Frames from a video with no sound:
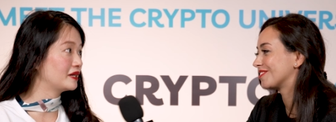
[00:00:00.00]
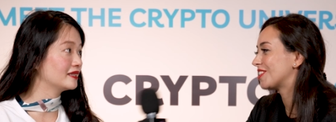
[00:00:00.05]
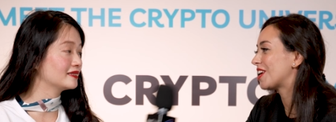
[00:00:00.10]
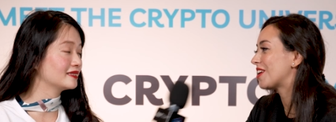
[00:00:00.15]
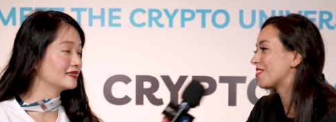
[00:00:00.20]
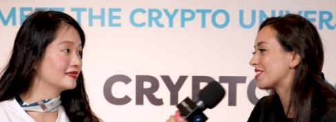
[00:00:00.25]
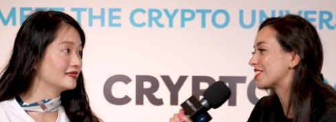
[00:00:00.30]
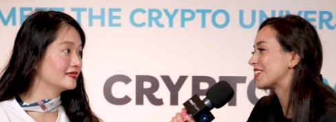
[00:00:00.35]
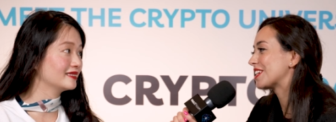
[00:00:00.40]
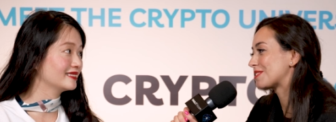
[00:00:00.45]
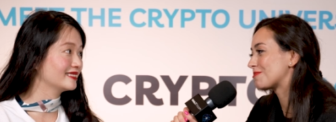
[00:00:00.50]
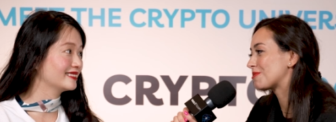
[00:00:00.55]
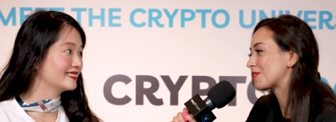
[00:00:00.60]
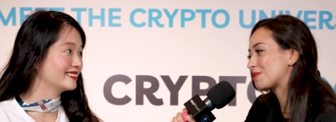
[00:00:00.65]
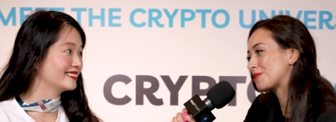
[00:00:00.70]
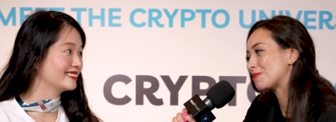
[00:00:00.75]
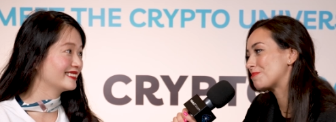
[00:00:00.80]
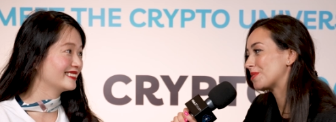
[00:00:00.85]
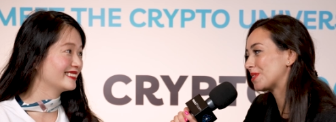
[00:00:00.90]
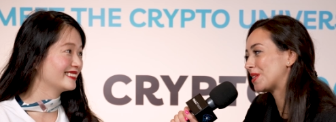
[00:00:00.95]
Speaker 1: But nowadays,
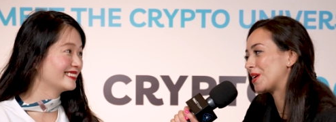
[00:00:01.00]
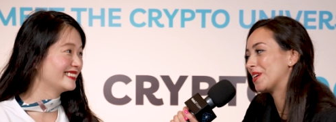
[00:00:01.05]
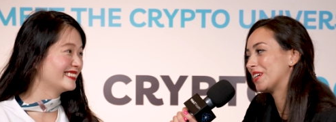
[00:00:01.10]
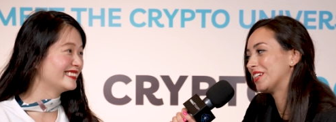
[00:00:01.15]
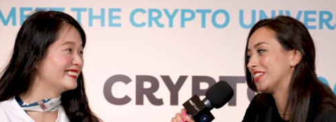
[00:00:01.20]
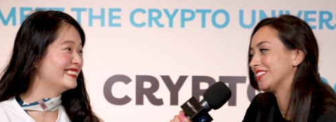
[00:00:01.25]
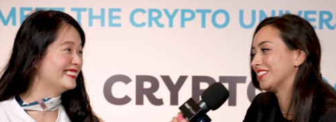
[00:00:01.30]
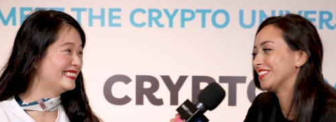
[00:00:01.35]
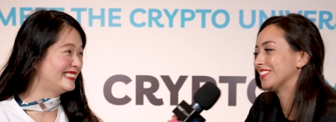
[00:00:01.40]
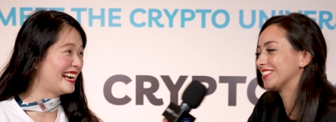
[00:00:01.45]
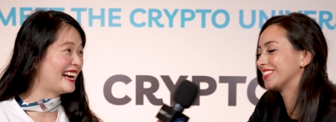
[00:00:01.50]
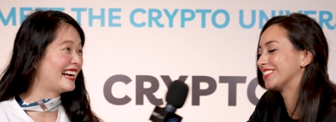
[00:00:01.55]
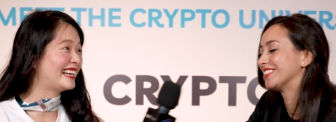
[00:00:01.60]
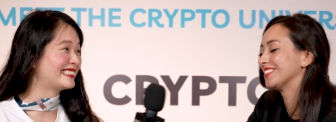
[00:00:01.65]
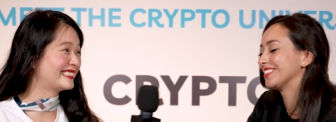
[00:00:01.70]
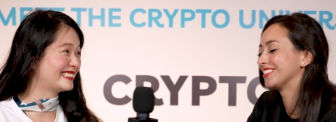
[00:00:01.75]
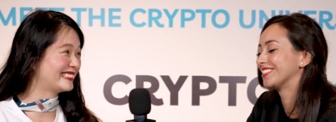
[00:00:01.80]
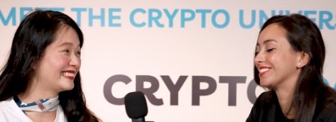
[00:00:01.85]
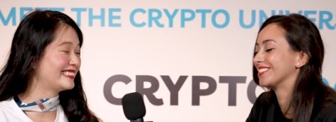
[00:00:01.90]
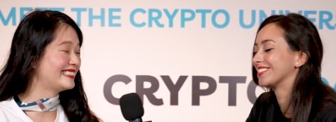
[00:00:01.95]
most people are.
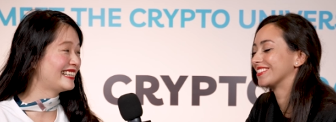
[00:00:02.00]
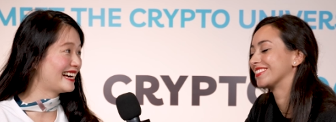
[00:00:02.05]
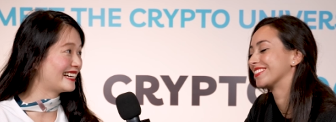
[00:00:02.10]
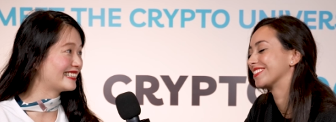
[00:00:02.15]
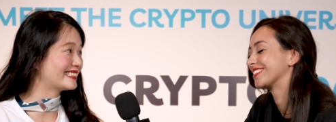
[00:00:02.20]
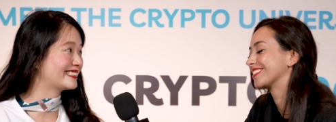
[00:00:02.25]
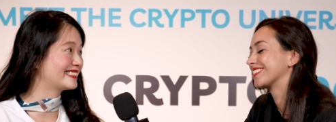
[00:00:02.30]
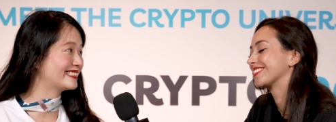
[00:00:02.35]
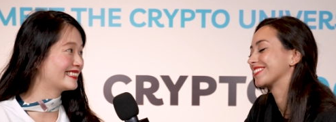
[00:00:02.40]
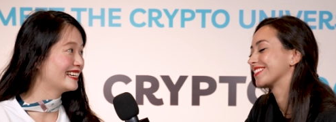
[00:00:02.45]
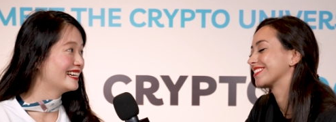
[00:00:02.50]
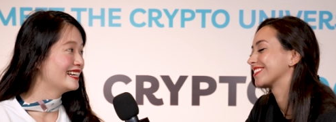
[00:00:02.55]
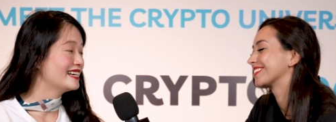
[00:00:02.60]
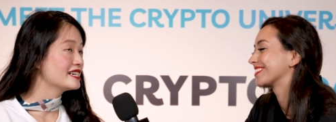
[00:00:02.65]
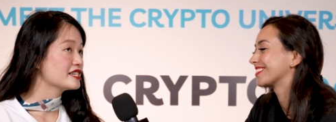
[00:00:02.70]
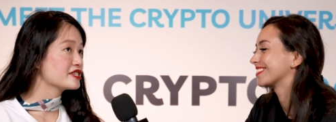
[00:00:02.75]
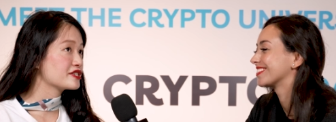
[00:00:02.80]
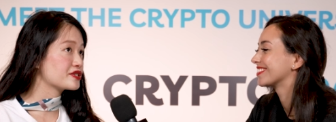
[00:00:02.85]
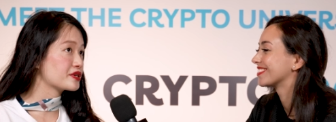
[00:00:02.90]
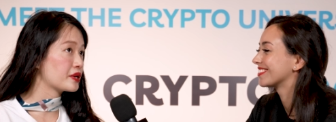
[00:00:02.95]
Speaker 2: Yes.
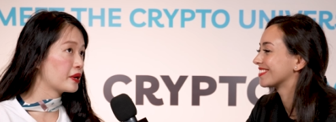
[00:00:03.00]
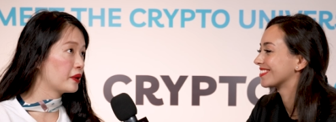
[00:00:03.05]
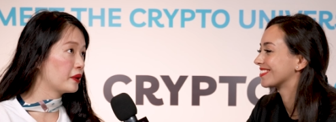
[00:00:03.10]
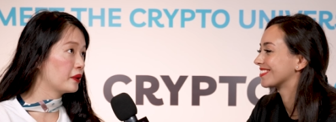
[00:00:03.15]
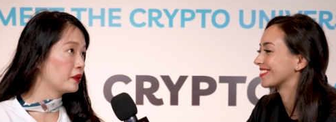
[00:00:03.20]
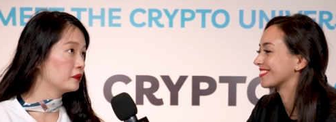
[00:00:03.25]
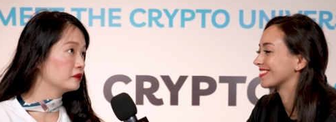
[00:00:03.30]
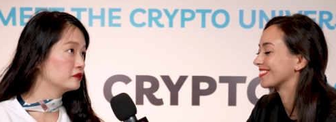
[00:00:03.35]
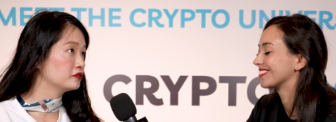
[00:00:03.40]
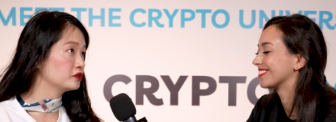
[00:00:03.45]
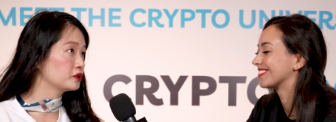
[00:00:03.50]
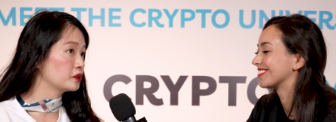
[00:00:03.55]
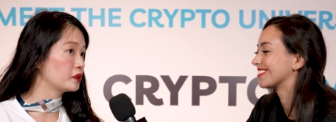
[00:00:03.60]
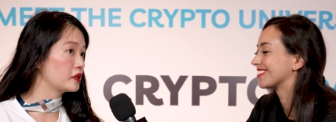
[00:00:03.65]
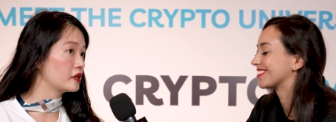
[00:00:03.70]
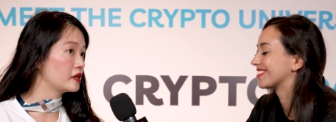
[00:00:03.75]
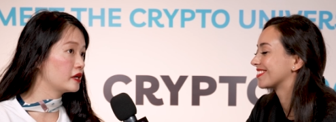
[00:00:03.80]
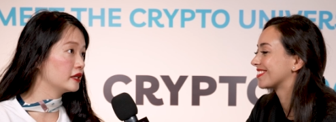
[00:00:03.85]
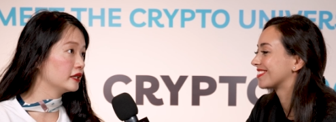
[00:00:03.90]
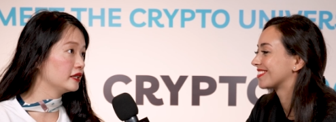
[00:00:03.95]
So
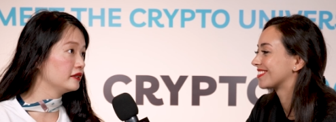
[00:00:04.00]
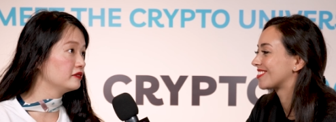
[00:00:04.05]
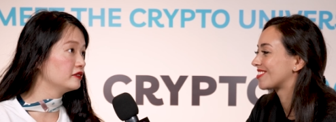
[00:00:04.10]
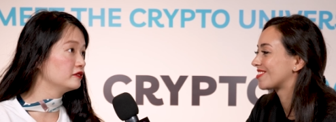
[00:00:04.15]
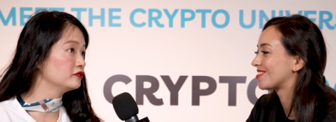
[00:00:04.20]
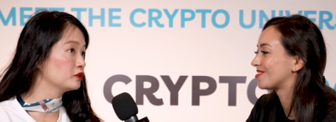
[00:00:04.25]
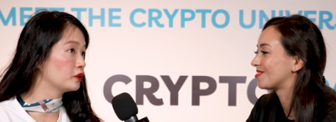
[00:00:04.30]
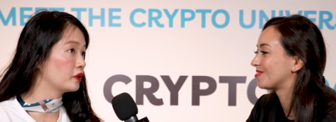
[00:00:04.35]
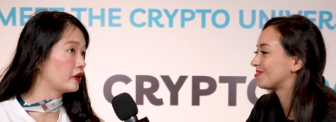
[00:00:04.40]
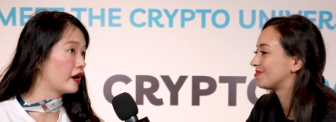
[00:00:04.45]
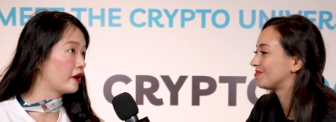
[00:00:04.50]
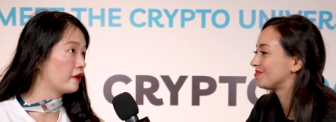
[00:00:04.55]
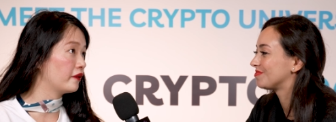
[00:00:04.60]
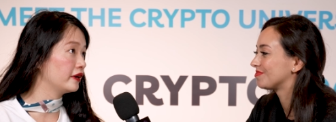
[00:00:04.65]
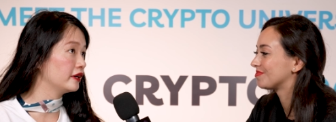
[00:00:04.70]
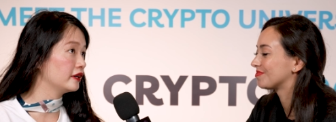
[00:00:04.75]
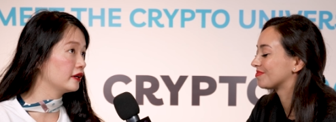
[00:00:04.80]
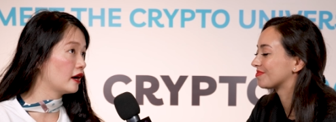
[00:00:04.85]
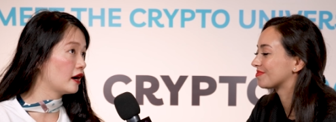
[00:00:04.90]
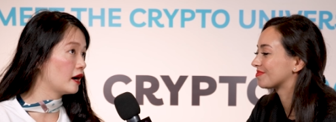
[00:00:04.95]
for even for
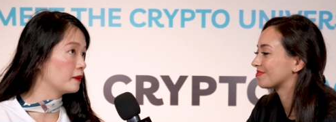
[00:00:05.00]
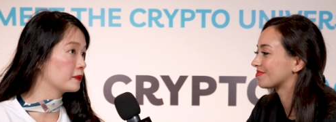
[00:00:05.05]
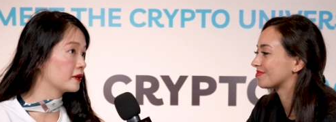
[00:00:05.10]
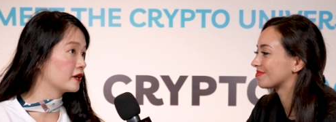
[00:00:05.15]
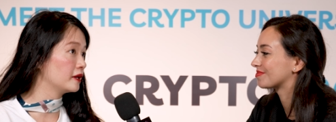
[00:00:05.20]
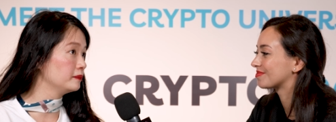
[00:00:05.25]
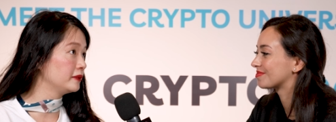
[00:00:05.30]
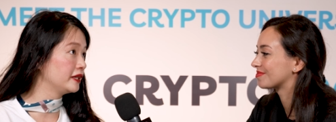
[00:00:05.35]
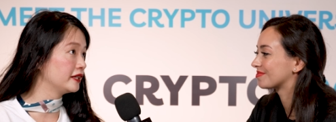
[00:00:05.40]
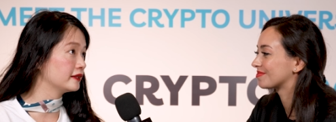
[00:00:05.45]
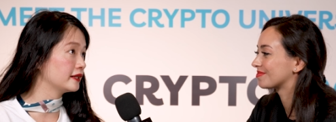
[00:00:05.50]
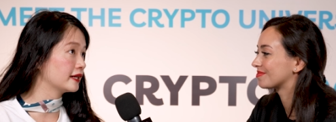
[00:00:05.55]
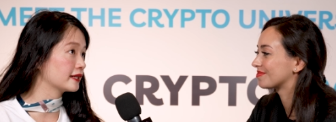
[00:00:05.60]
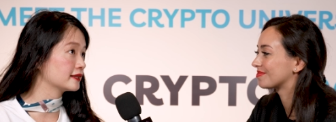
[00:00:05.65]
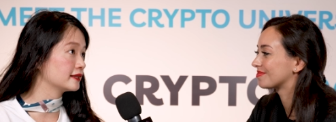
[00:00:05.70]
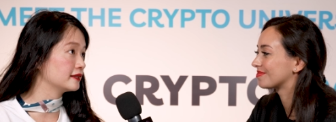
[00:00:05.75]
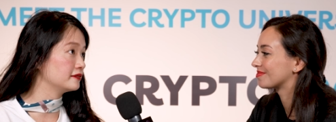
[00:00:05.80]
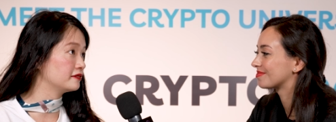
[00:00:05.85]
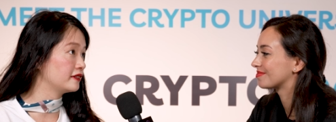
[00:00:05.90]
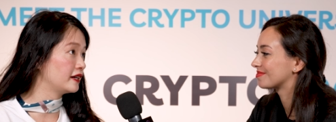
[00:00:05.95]
our upcoming
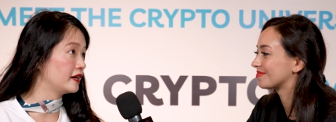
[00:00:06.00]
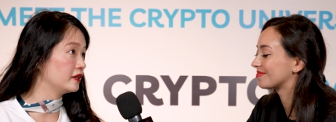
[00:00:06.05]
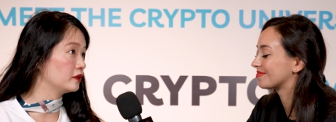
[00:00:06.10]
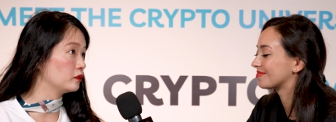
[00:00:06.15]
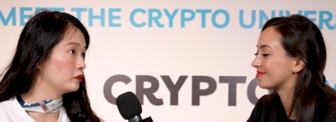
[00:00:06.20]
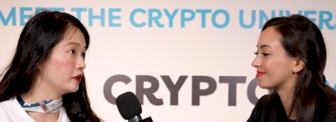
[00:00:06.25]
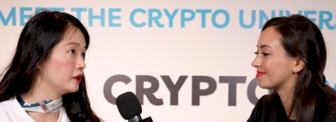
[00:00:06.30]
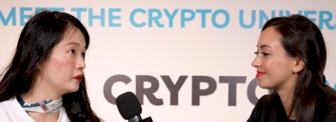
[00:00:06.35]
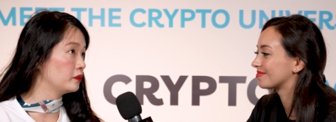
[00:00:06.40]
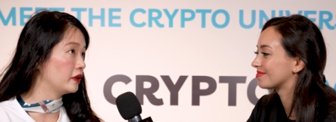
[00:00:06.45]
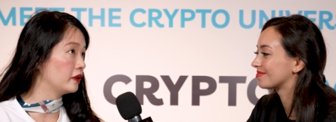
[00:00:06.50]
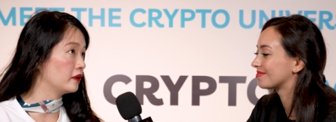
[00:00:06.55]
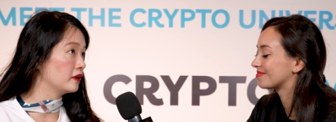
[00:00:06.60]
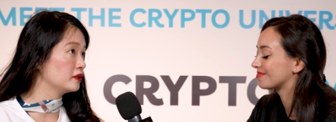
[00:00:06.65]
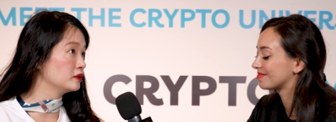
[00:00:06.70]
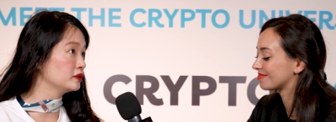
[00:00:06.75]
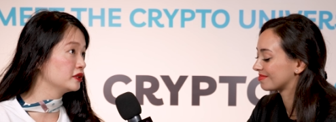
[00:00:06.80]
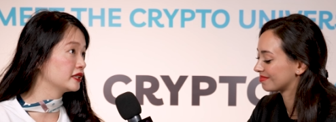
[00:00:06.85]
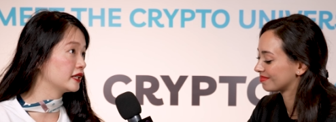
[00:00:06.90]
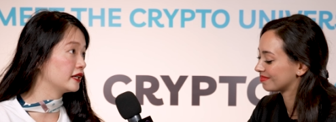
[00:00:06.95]
next event, we will
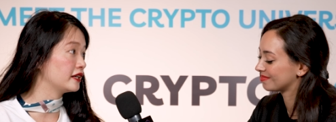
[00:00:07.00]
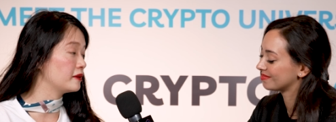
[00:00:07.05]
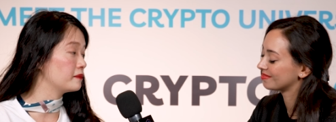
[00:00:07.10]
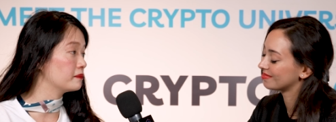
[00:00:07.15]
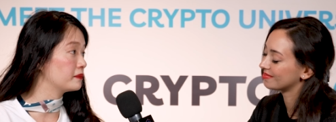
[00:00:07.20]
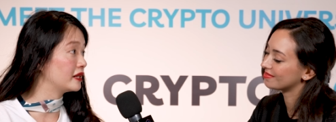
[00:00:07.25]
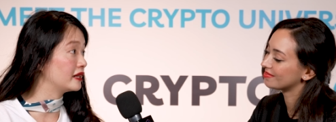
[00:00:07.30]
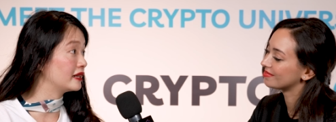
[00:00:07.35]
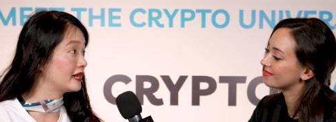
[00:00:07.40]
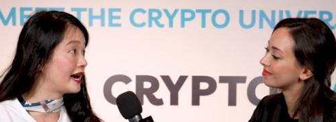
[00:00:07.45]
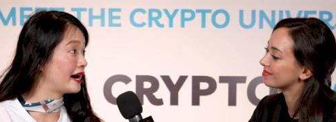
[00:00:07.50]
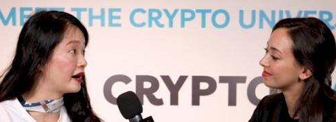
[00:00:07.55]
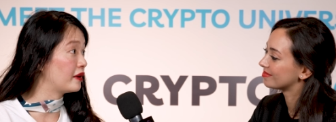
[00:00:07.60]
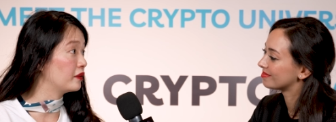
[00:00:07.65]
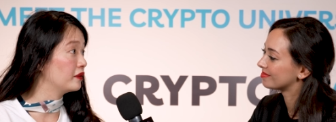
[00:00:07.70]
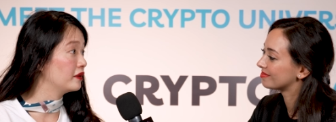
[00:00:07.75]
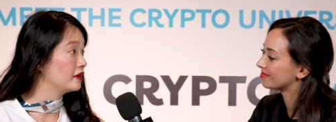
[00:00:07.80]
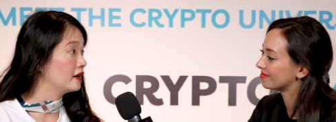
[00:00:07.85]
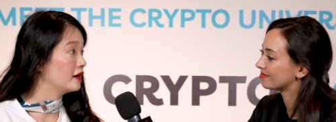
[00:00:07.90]
host it in Palau